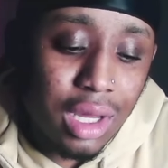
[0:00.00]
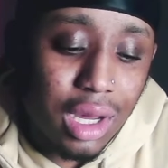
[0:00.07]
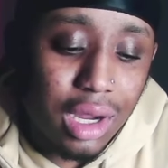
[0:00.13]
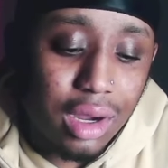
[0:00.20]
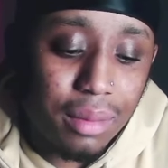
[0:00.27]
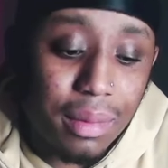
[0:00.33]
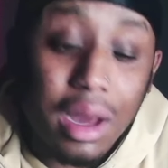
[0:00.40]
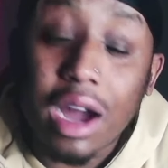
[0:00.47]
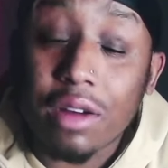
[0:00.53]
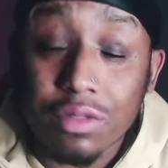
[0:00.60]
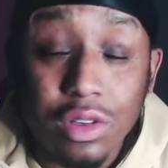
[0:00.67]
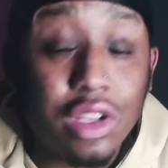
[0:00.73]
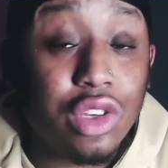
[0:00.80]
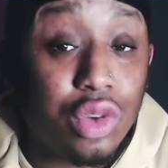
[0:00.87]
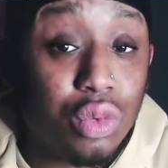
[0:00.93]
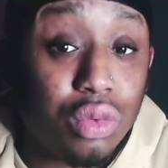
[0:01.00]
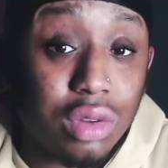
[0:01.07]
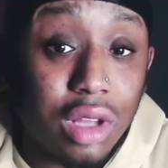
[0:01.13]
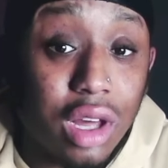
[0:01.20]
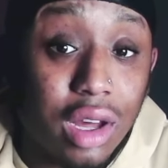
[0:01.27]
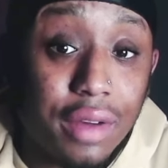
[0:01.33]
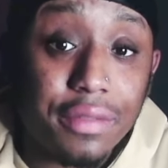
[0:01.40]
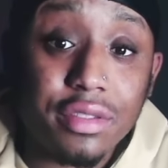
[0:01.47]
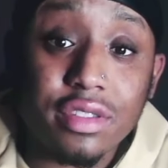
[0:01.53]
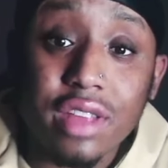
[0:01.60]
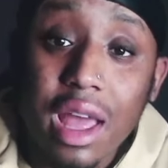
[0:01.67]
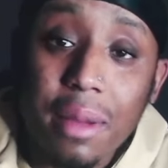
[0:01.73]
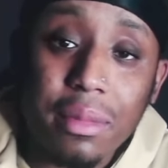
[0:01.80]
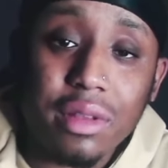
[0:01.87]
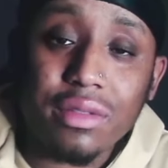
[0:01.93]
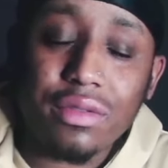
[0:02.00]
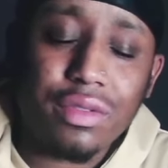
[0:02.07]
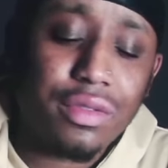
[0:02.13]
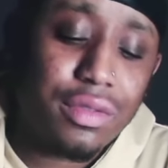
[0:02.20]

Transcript: Um, I really do love Simon,